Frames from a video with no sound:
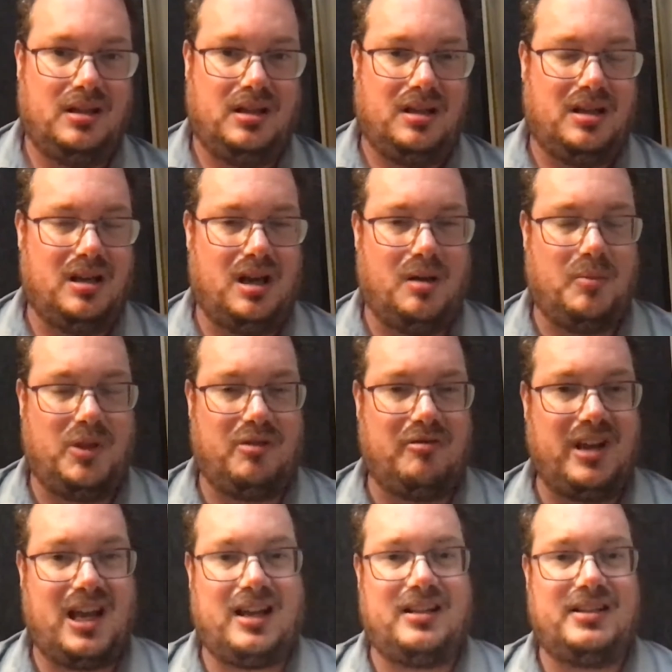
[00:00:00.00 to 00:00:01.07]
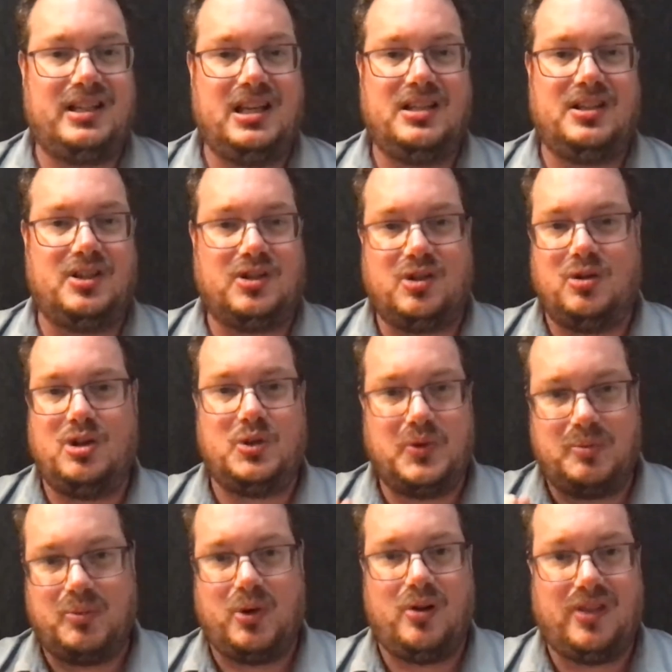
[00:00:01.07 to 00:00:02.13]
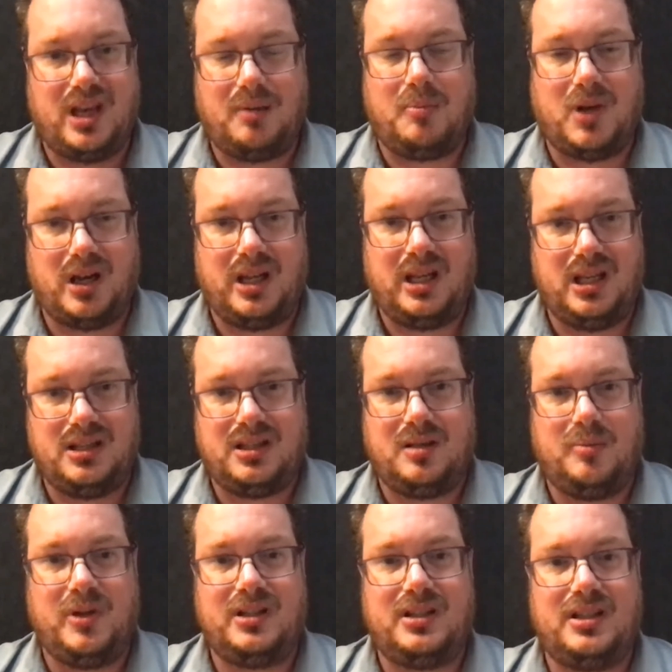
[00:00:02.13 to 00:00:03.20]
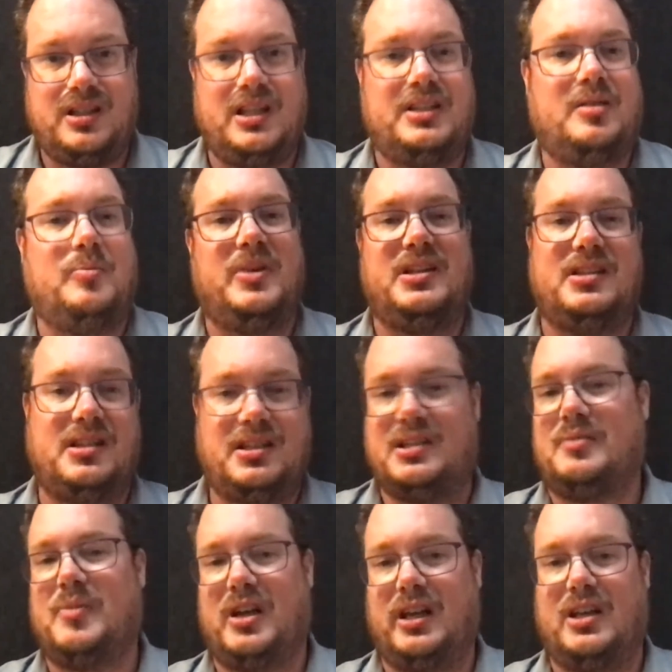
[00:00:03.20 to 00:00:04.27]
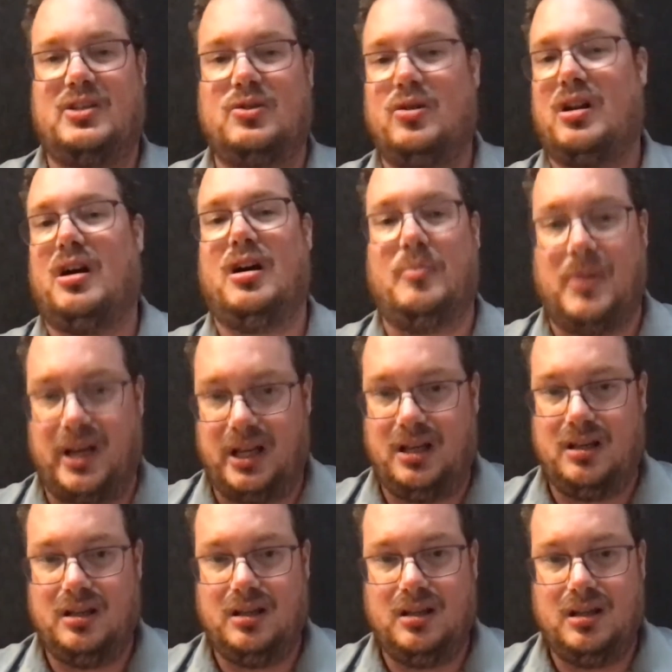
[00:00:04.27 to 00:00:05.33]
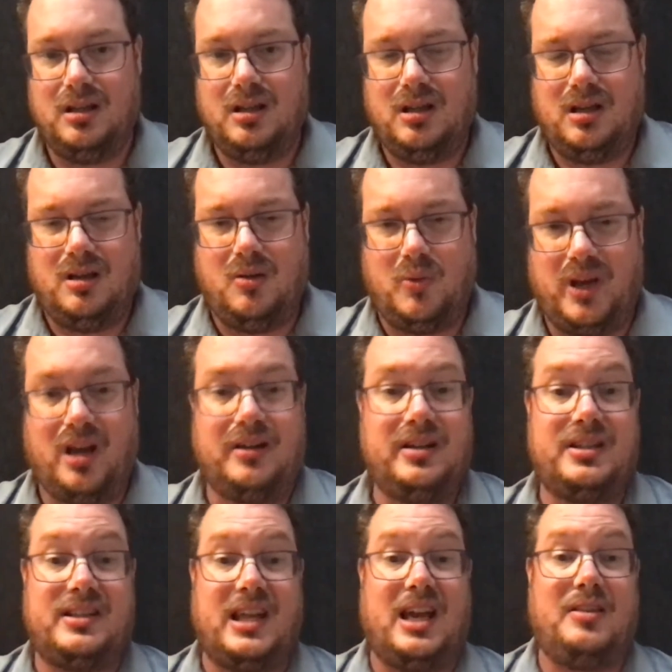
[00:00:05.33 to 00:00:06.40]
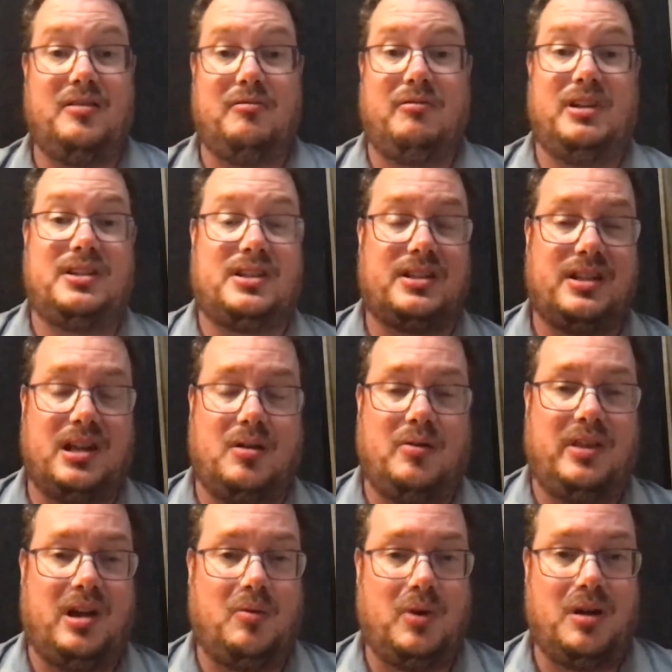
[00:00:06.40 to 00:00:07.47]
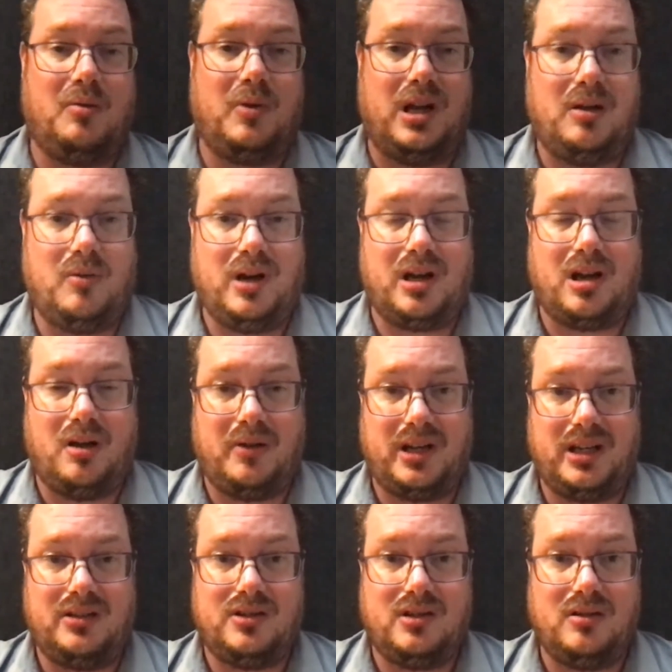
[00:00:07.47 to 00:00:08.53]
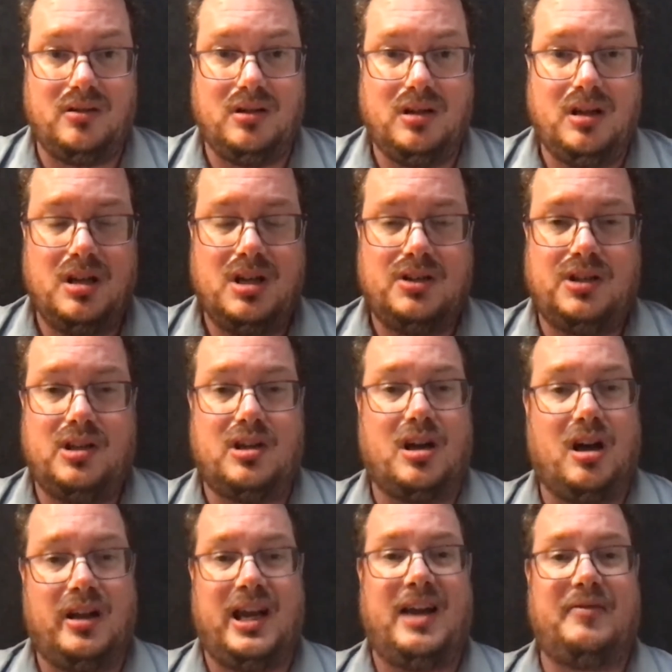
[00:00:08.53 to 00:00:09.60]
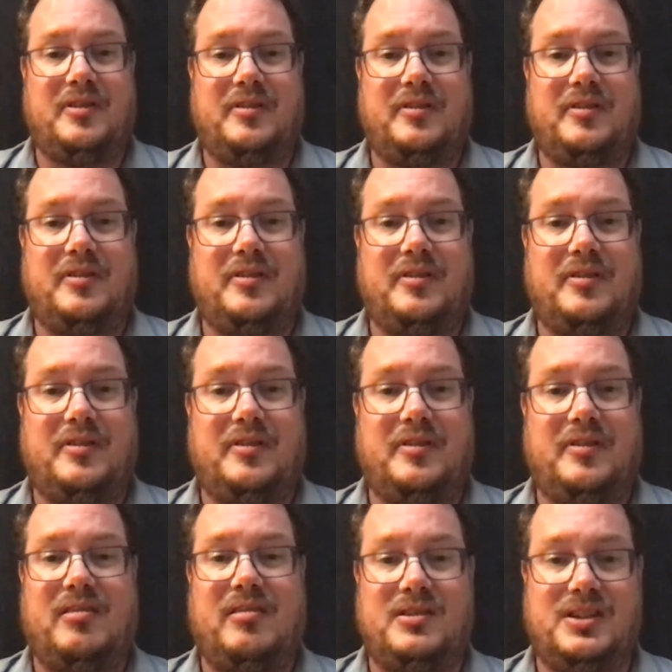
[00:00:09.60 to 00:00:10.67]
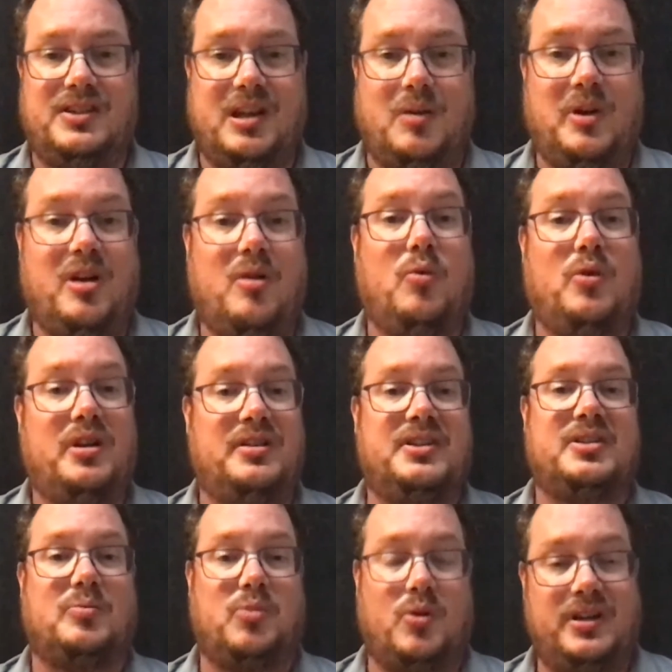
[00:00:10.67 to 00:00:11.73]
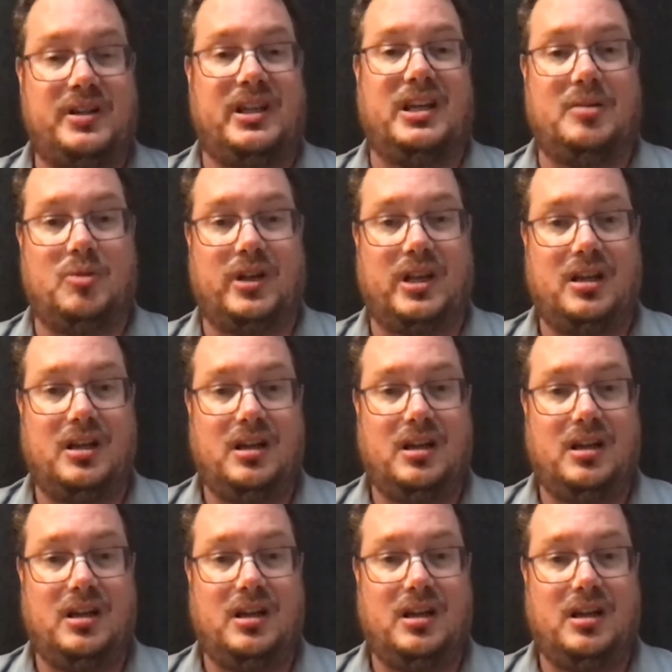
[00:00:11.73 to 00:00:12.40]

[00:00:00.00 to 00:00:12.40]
The reality is, as soon as we put that money into the business, it's the business's money. It's not our money. We understand the risks that we're going into. So you can't have the fear of failure and just say, we don't want to disappoint anybody.